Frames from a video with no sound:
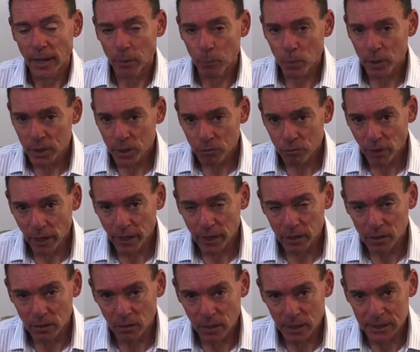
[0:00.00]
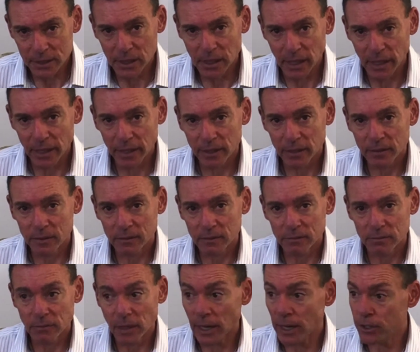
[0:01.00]
And when you recognise that,
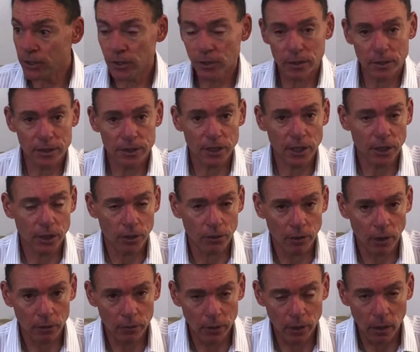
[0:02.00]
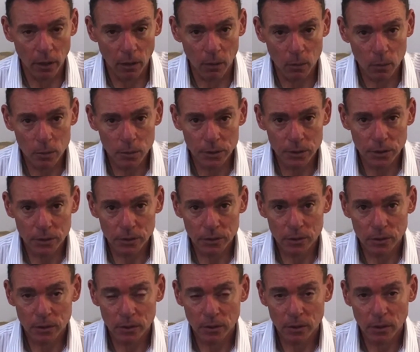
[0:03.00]
and you can set your own goals,
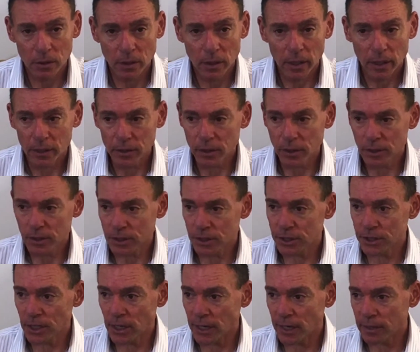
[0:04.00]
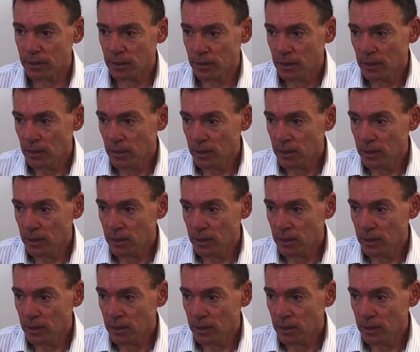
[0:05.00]
you can set